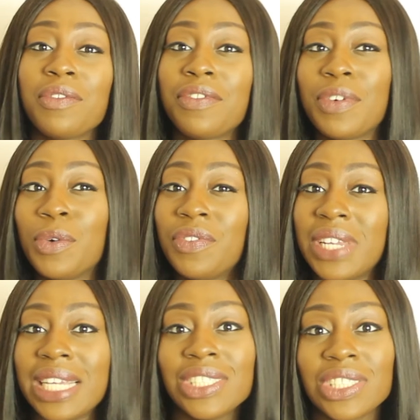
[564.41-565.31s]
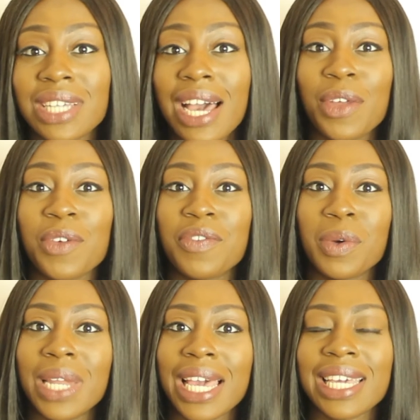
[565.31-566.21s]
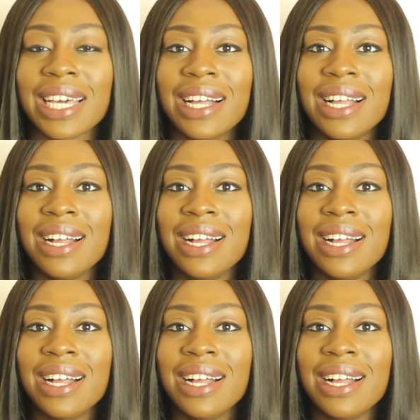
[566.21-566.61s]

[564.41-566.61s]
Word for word: feel finished. I don't feel like,